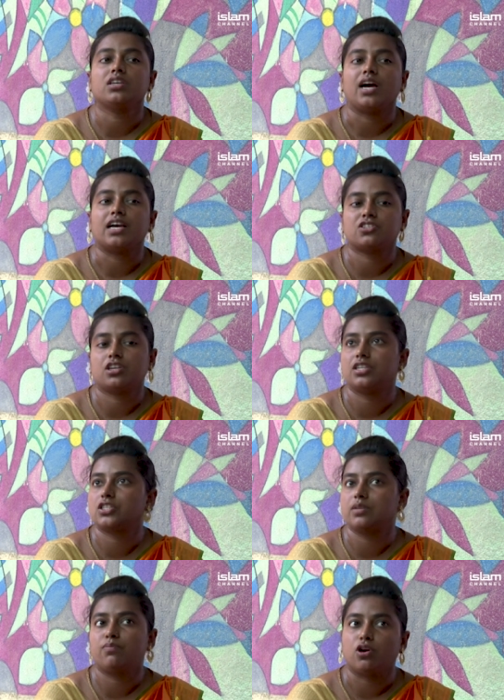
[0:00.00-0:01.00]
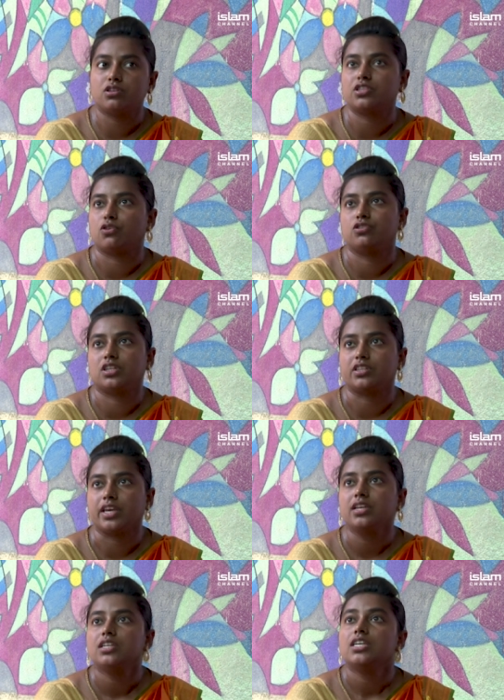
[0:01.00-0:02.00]
because they are a very good form of
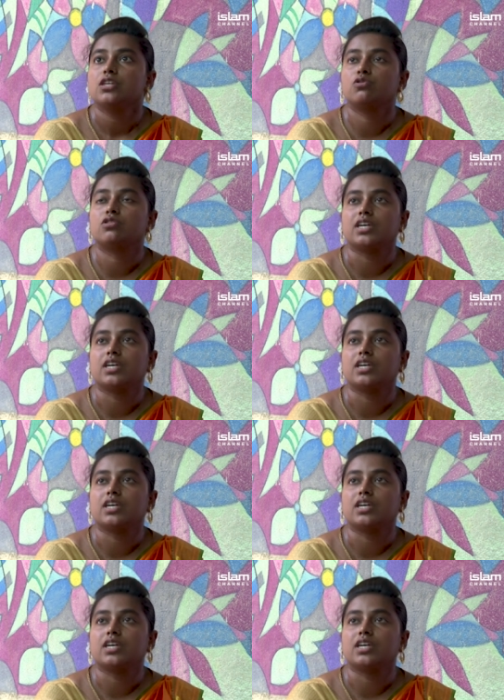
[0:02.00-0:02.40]
self-defense.